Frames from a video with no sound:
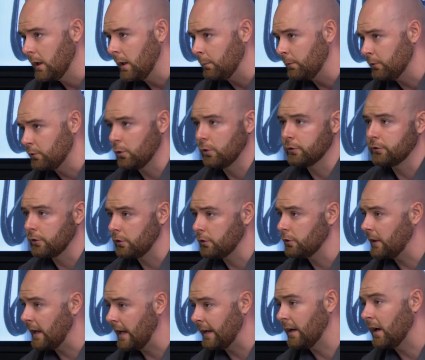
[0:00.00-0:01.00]
which also
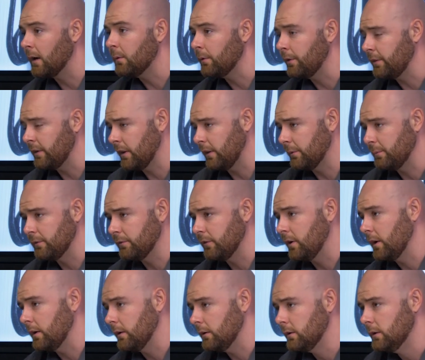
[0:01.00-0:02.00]
could add up with another
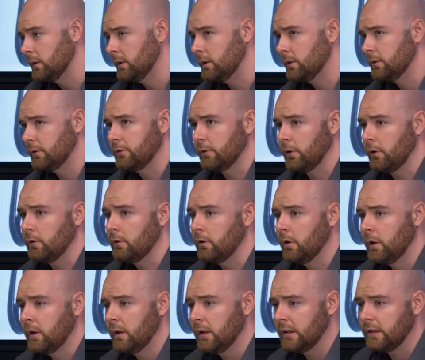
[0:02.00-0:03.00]
provider. So
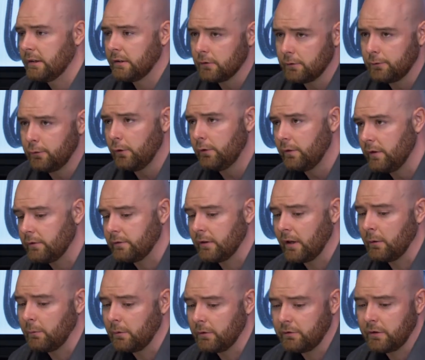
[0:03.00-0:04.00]
there's a few things
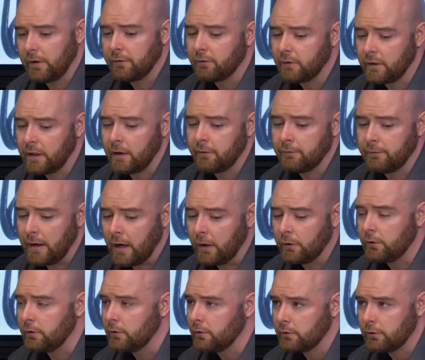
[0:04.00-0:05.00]
there which definitely add
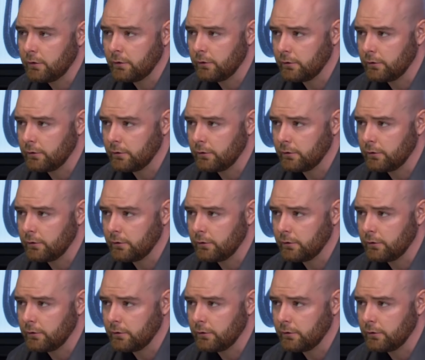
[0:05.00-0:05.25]
value to the